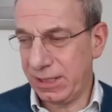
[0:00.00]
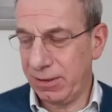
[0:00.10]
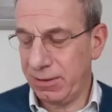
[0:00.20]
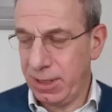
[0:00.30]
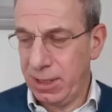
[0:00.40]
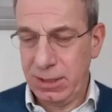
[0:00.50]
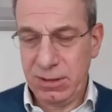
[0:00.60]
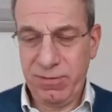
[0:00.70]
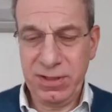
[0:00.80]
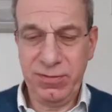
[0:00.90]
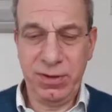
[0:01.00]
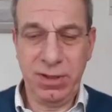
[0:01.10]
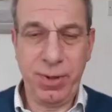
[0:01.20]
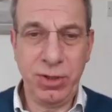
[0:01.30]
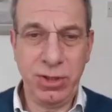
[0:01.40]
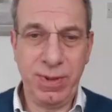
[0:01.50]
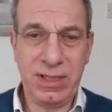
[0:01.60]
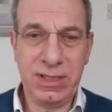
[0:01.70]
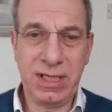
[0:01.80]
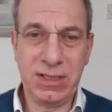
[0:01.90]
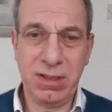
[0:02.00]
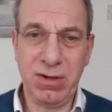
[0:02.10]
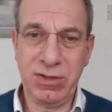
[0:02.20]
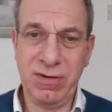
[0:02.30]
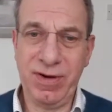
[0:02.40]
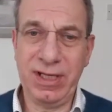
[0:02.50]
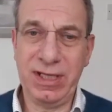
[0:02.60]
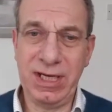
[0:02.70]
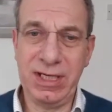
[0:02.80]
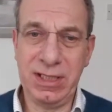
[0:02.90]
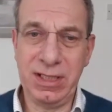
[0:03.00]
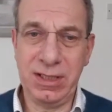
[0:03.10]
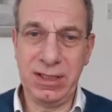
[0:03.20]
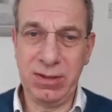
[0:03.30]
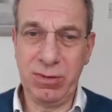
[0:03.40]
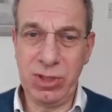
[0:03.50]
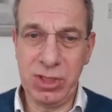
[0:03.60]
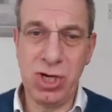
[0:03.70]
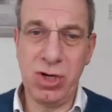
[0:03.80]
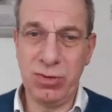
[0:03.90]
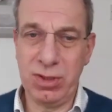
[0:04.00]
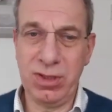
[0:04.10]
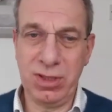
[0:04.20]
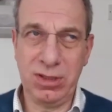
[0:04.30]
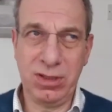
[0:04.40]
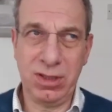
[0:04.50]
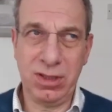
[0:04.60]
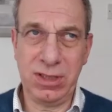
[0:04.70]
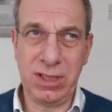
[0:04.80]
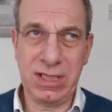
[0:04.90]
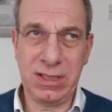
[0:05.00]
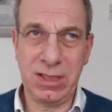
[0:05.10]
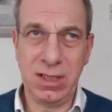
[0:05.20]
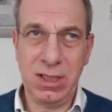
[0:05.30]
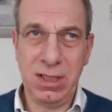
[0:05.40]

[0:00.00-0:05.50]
So first of all, laboratory-based tests are obviously validated, and we know that the test